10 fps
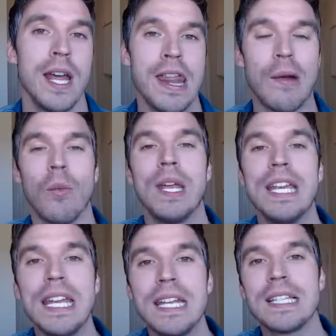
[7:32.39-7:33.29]
that we
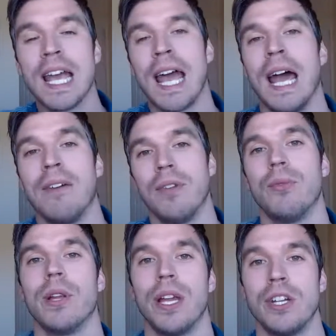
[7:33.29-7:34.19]
need to have in
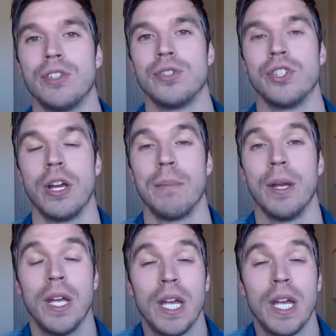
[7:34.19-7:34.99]
relationship